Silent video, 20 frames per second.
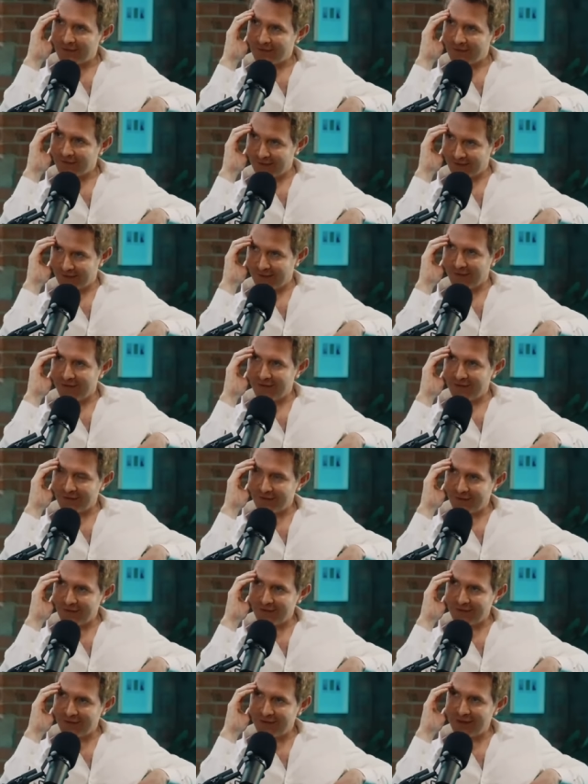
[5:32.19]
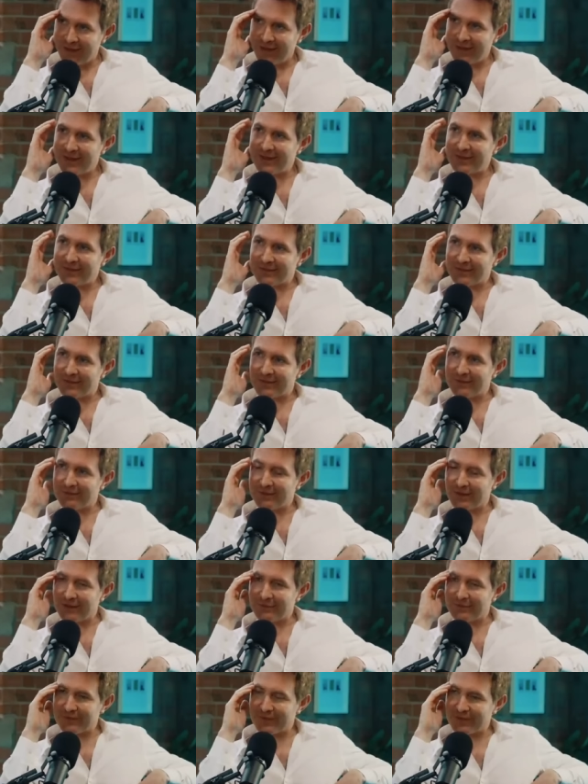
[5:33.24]
It turns out he is a
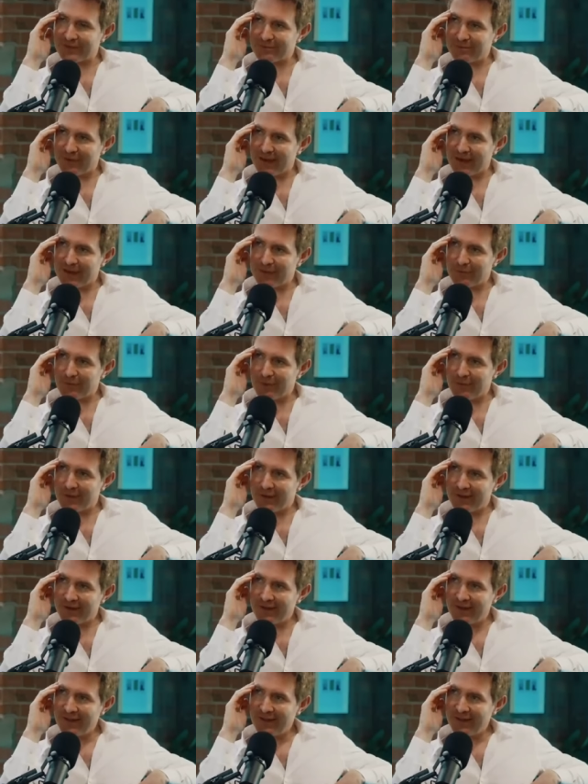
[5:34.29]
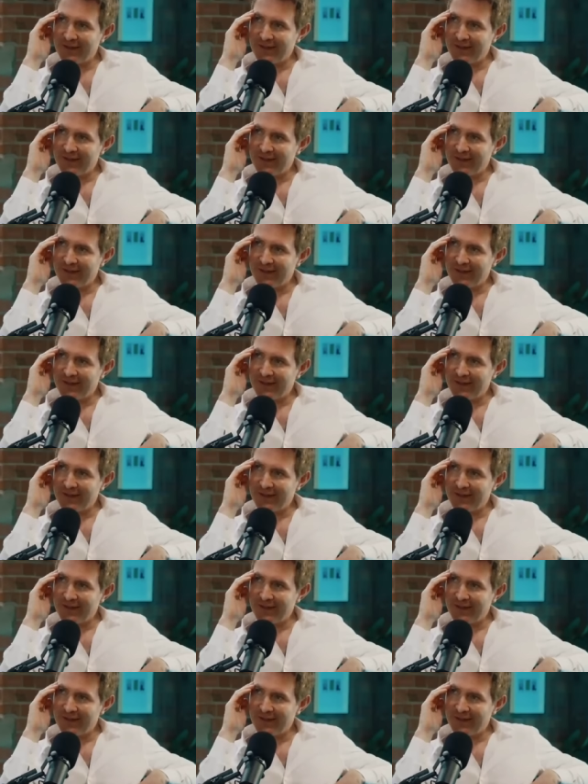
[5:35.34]
diverse black woman.